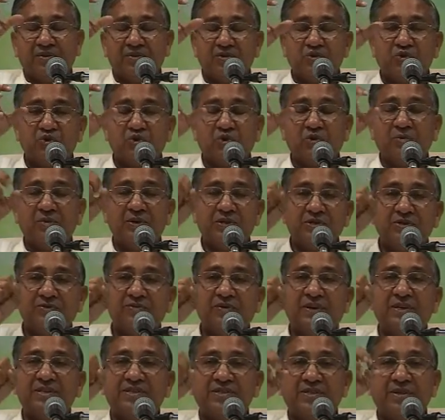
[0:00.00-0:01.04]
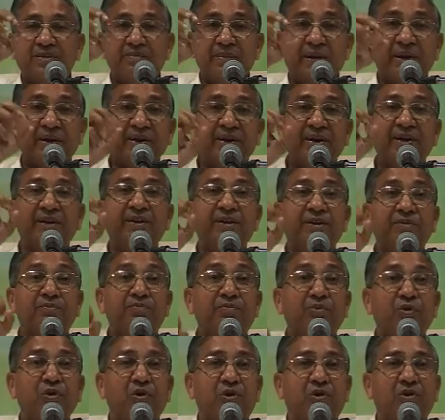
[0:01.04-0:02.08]
so much was the magnetic
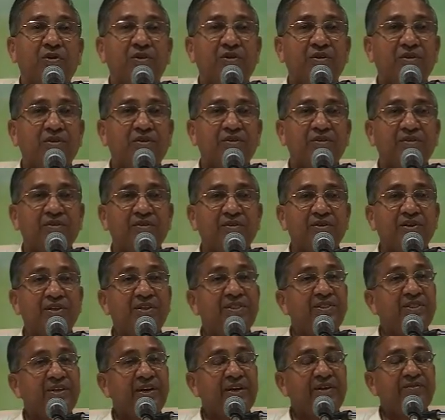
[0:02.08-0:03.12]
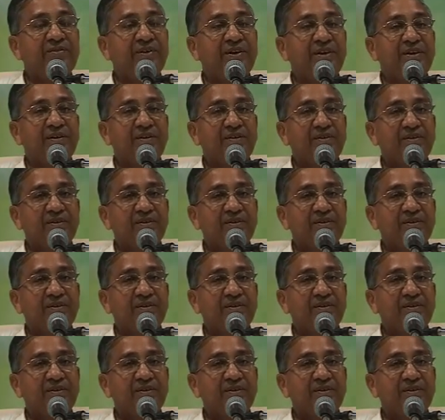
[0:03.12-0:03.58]
pull in that one.